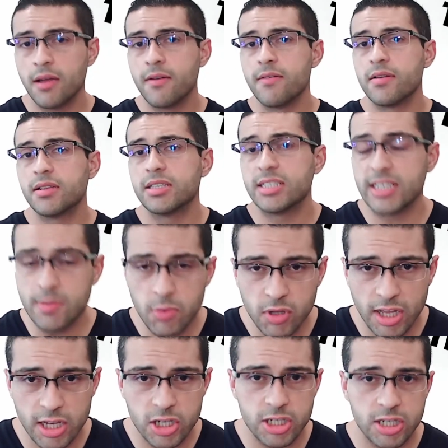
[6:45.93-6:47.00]

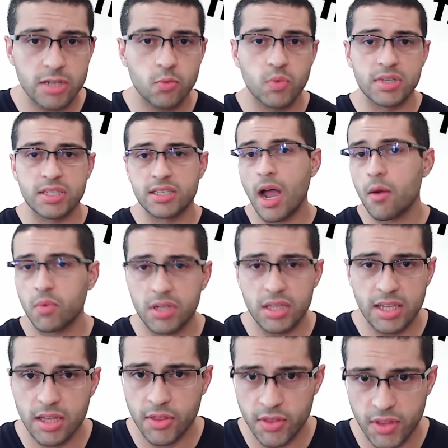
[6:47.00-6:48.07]
Stimulation was not
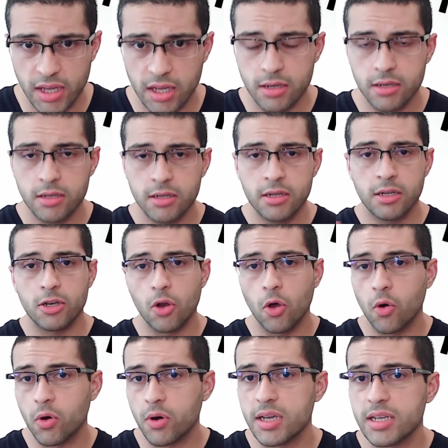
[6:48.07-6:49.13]
really a thing.
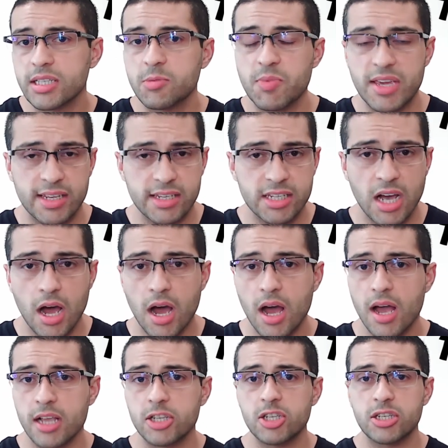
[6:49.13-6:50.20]
Noise, being
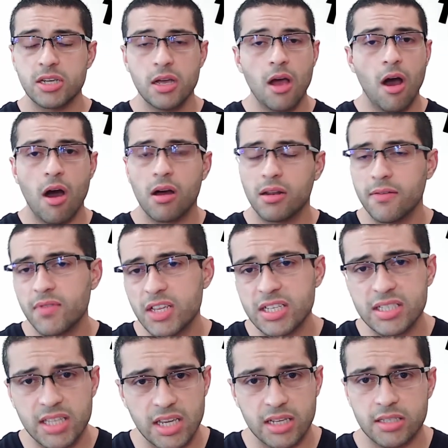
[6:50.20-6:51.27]
touched, all of these
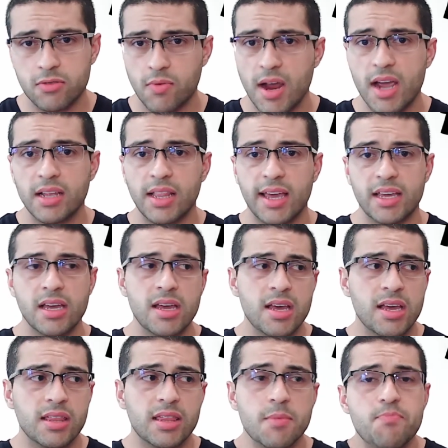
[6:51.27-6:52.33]
things, right? Like
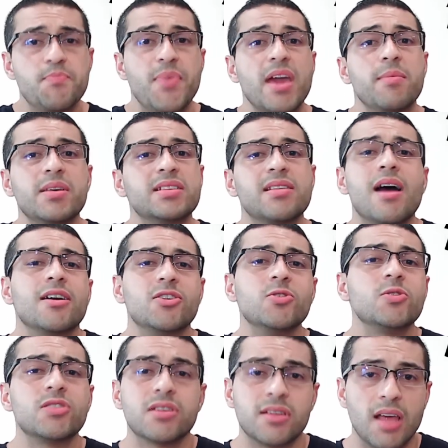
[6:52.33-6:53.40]
the baby's not
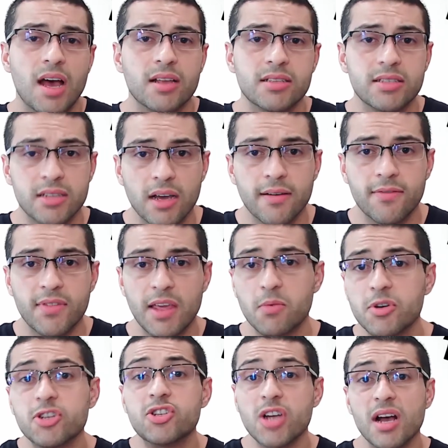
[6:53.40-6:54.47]
used to that stuff. They
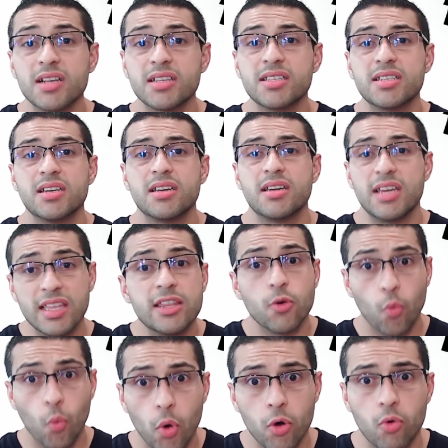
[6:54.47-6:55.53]
were just in the
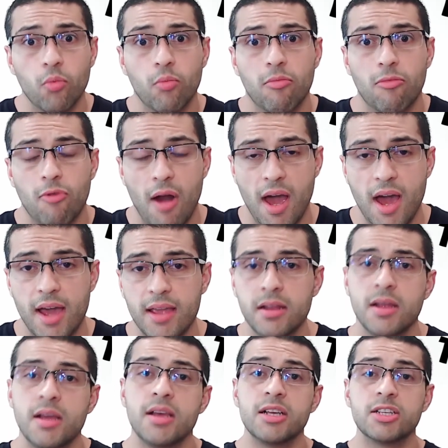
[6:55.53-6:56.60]
womb, right?
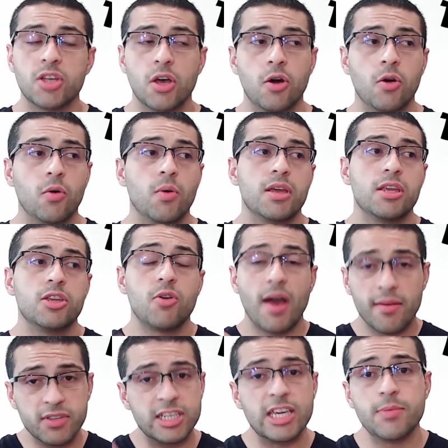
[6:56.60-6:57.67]
So you
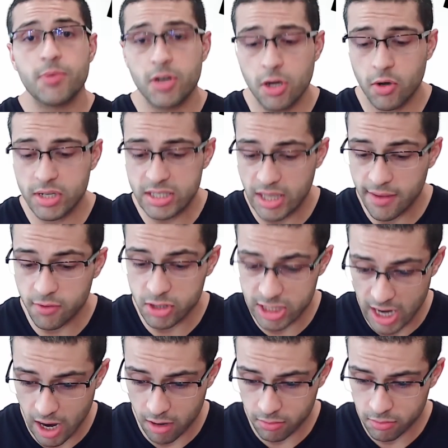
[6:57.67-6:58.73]
have to keep your noise level
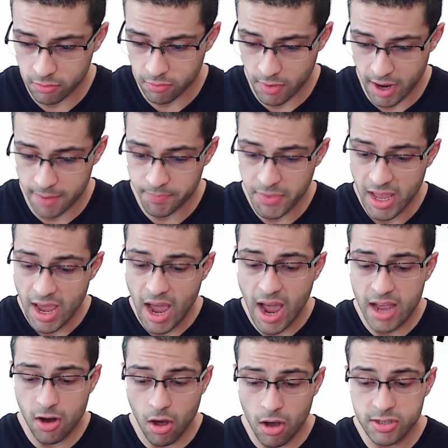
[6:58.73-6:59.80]
down, right?
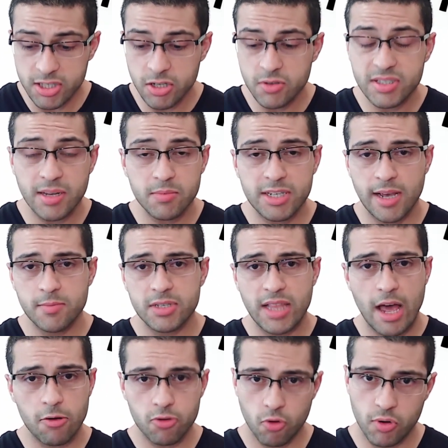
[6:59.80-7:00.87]
And also sometimes
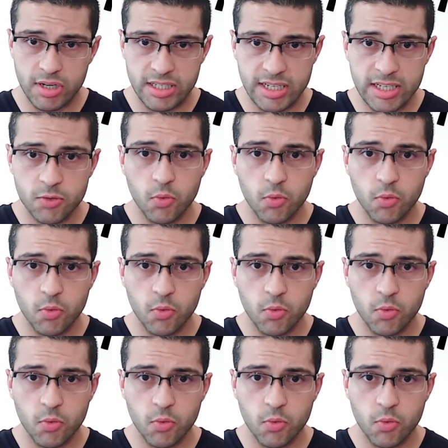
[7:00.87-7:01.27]
loud noises will